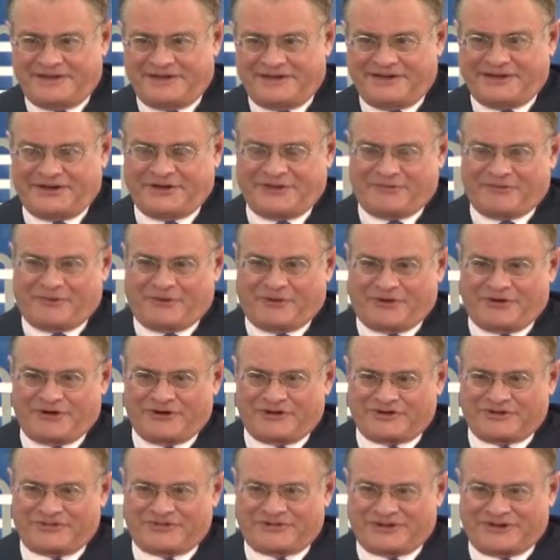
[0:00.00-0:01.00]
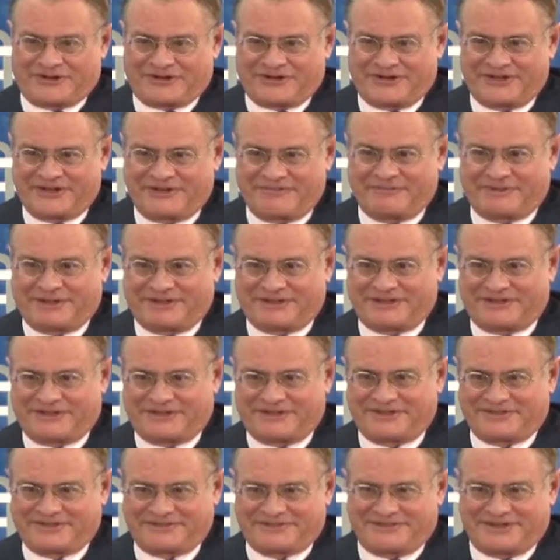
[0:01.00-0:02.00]
near the borders of Syria, but
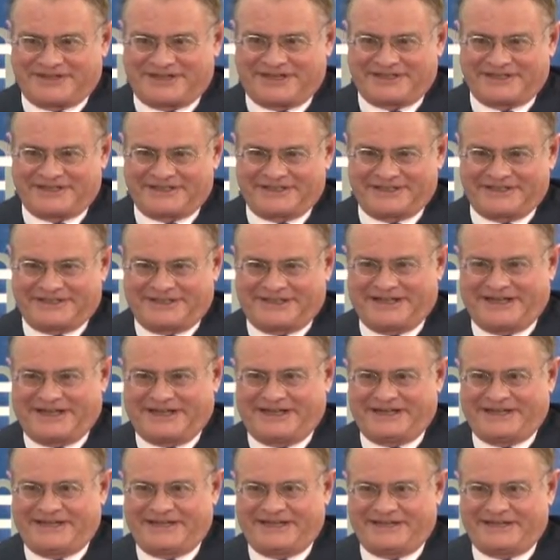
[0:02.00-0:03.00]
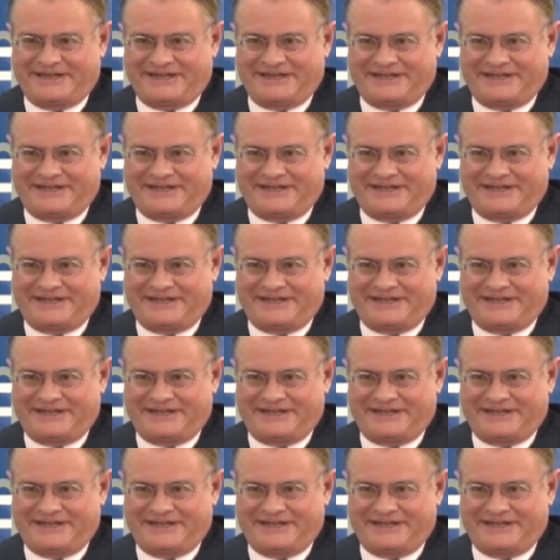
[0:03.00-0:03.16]
they're not getting